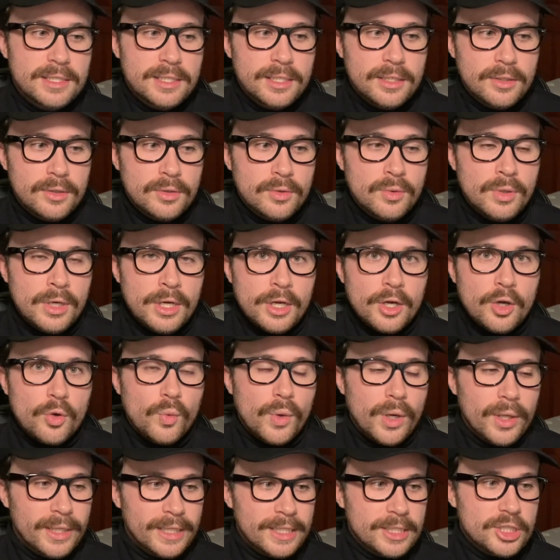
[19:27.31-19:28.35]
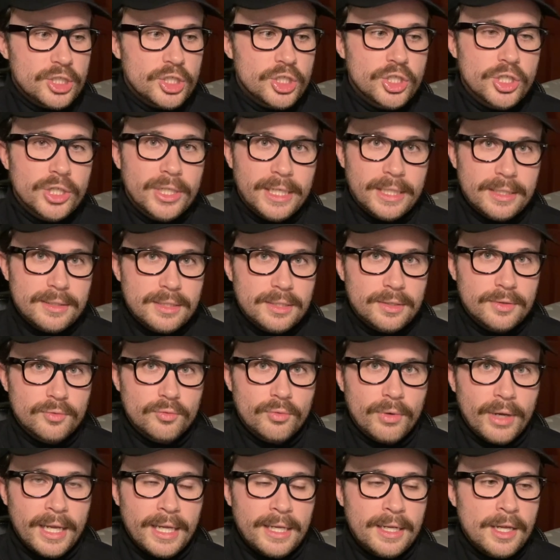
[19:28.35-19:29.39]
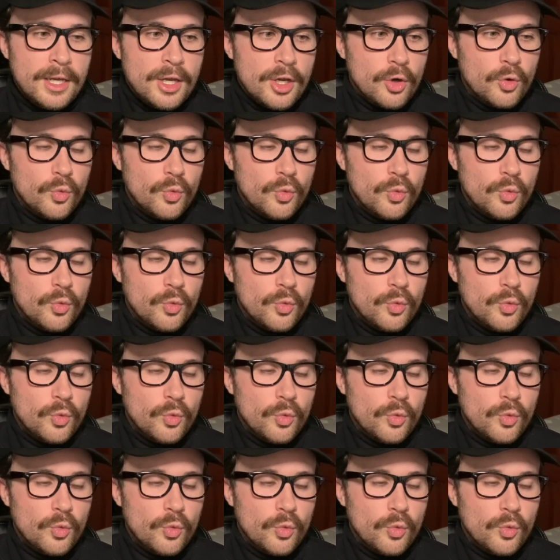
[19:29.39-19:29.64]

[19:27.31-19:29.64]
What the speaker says: to you, Well, it shouldn't, right?